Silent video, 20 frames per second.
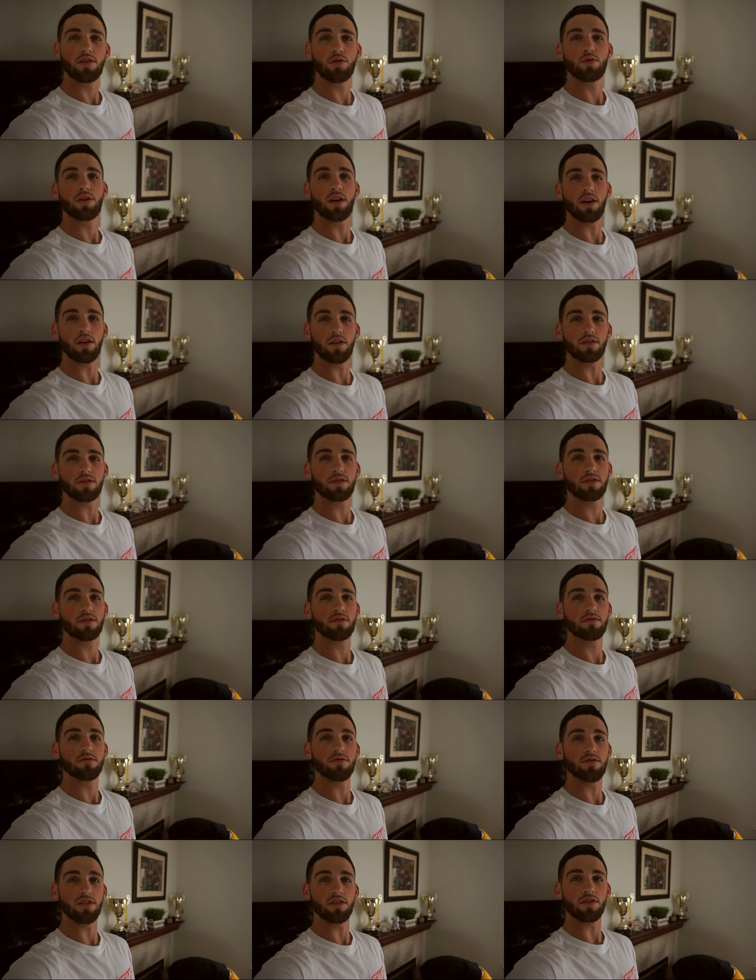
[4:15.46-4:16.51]
two kills,
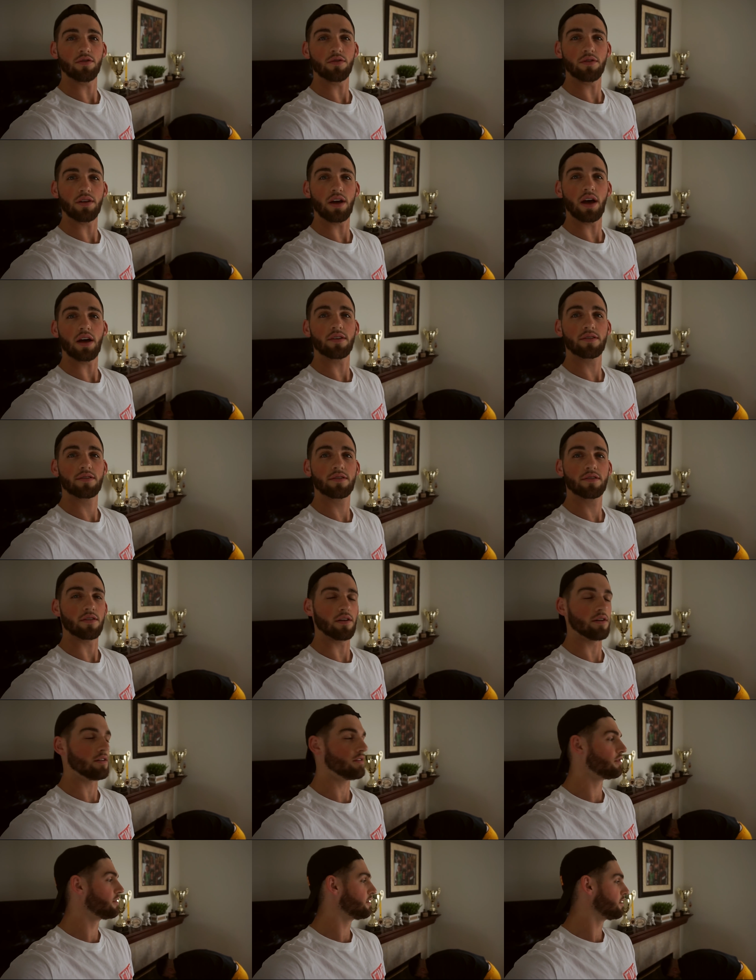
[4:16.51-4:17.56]
zero deaths. One
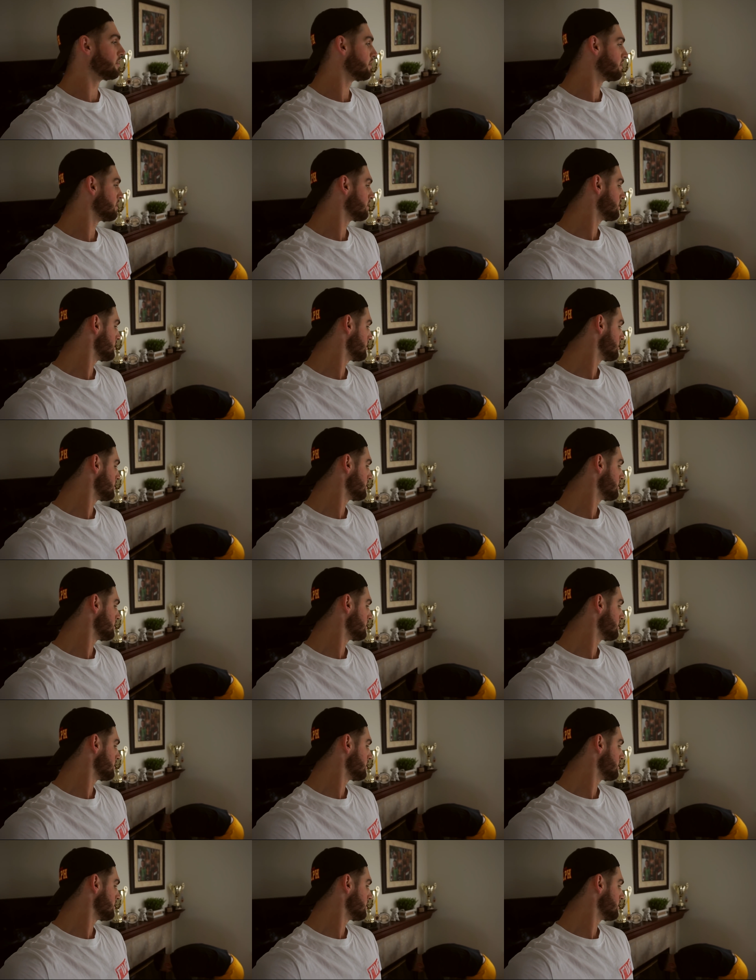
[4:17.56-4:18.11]
so kill. One